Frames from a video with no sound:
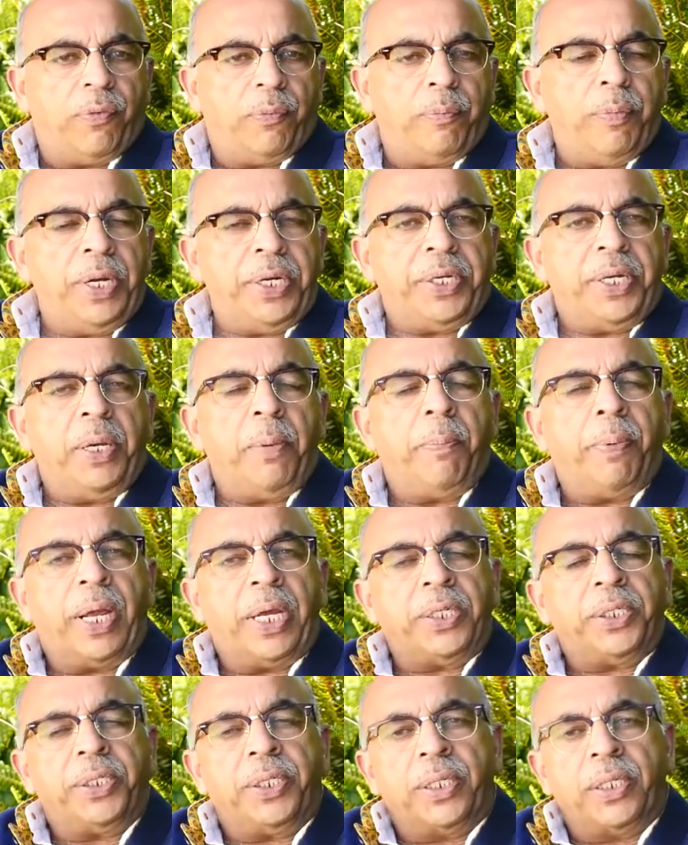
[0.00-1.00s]
meeting
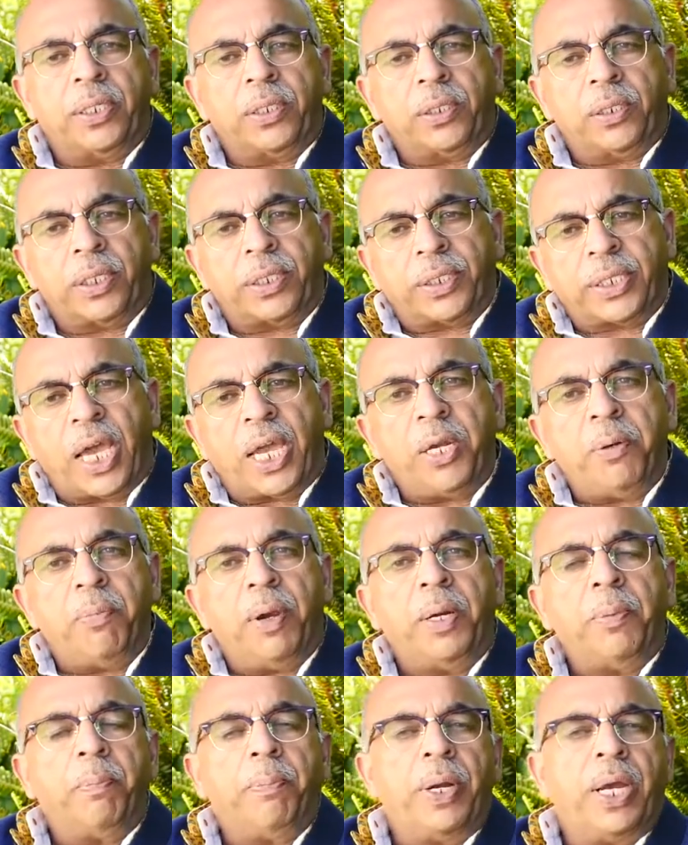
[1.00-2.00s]
pressures,
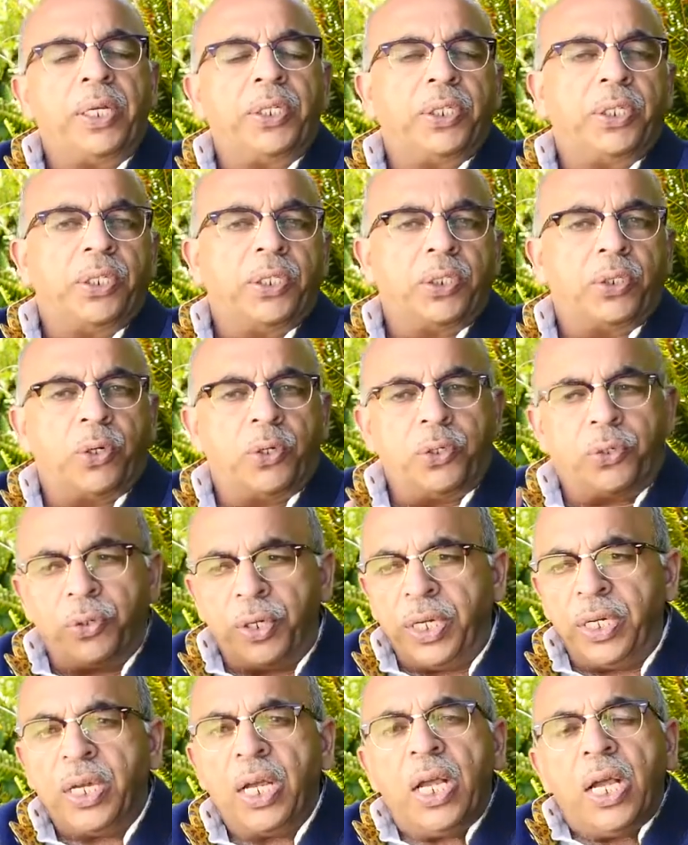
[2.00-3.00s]
assignment pressures, or
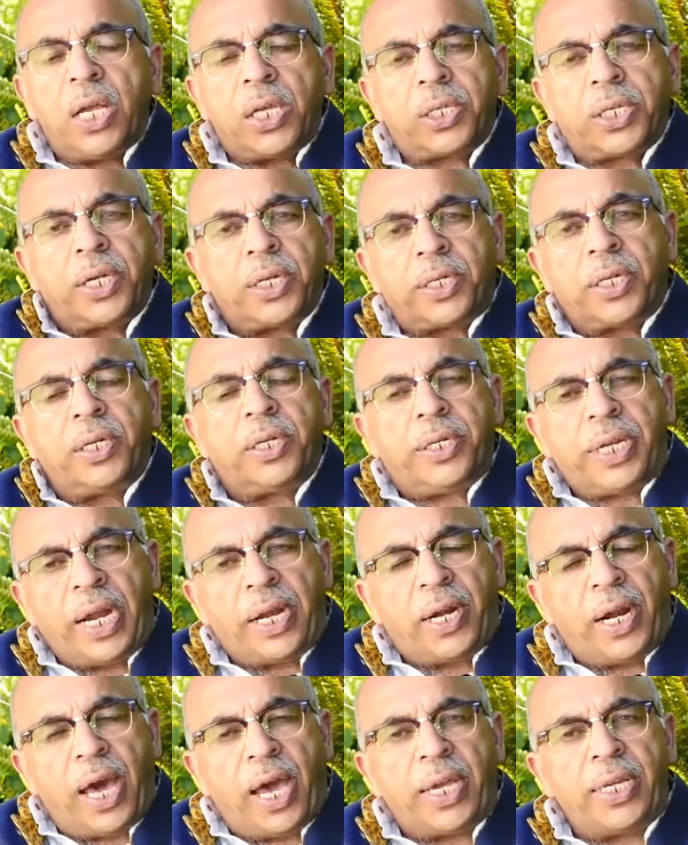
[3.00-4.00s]
doing certain
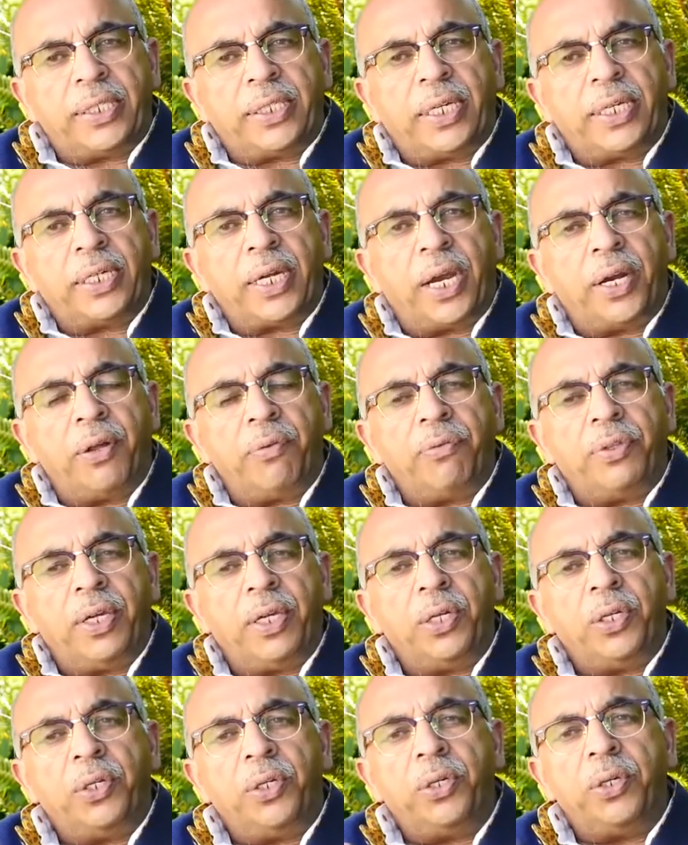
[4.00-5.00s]
deadlines and kind of
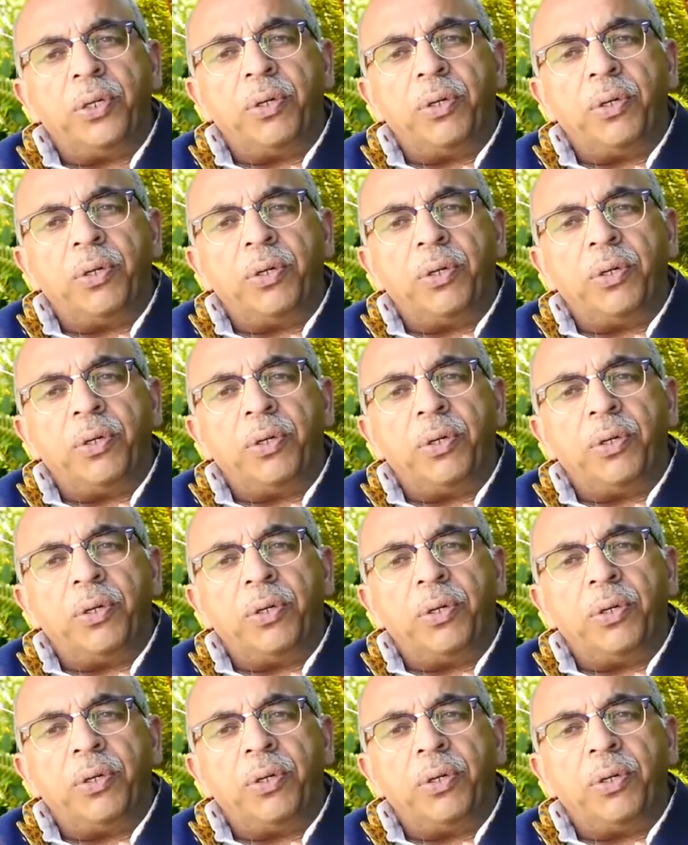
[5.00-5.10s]
thing.